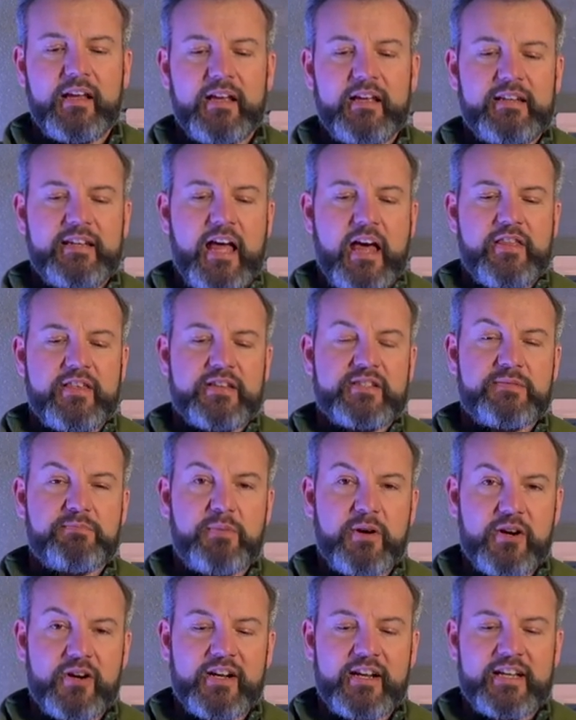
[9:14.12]
Now the
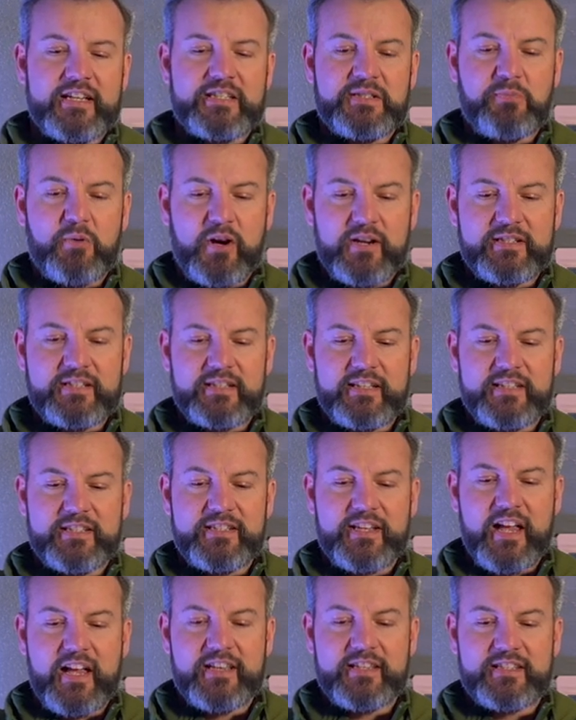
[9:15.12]
Spirit expressly
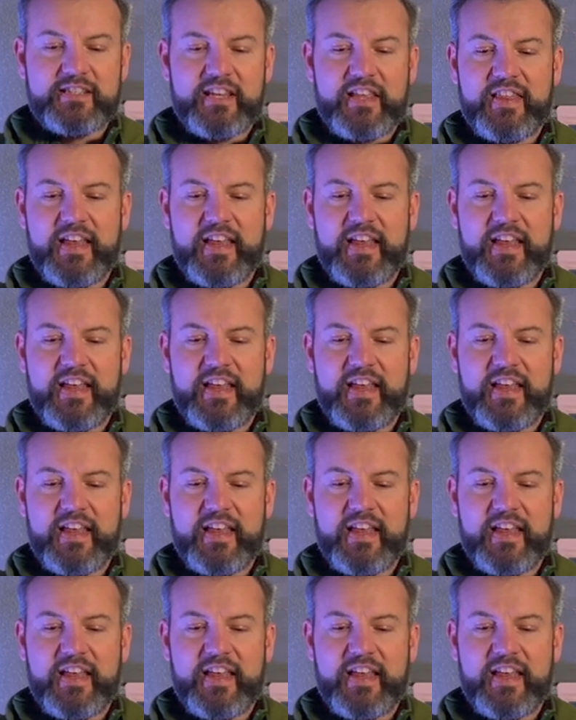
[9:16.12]
says